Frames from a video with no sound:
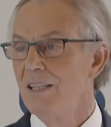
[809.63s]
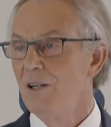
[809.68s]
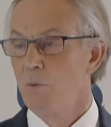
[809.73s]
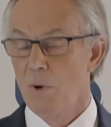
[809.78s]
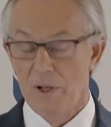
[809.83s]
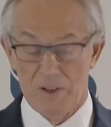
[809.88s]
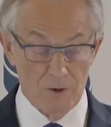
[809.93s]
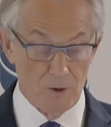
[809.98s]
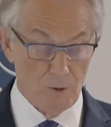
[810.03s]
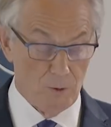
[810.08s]

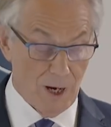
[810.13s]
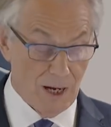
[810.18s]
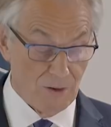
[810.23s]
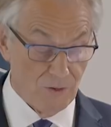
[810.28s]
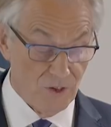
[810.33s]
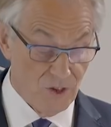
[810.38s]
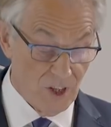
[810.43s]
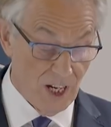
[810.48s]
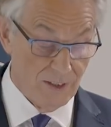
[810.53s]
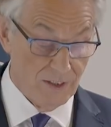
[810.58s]
whether
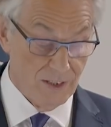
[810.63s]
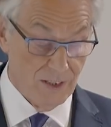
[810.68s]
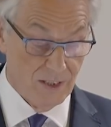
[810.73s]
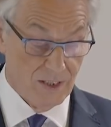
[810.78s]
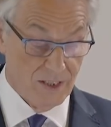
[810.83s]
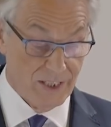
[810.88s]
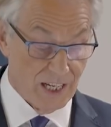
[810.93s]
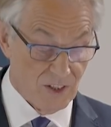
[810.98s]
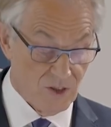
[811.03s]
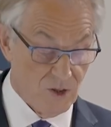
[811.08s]
around gender,
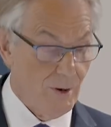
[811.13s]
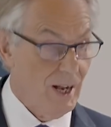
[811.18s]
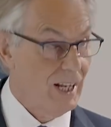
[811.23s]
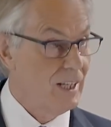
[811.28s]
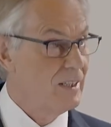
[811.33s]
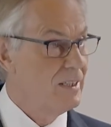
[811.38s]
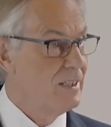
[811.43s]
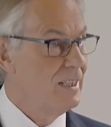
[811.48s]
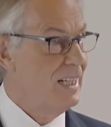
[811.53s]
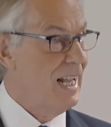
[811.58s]

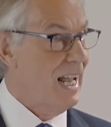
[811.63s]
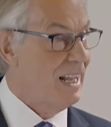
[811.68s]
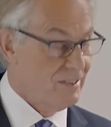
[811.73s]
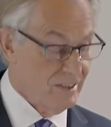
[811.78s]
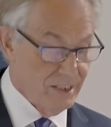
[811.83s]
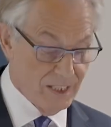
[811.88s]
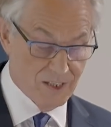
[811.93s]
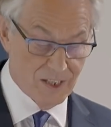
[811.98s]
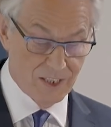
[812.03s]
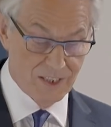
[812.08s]
sexuality,
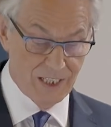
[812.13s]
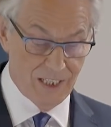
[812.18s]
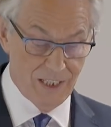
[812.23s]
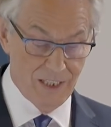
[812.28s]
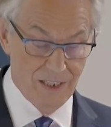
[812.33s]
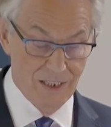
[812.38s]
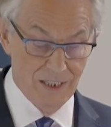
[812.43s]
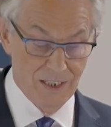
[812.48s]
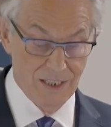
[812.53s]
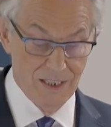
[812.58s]

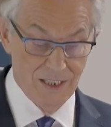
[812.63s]
ethnicity,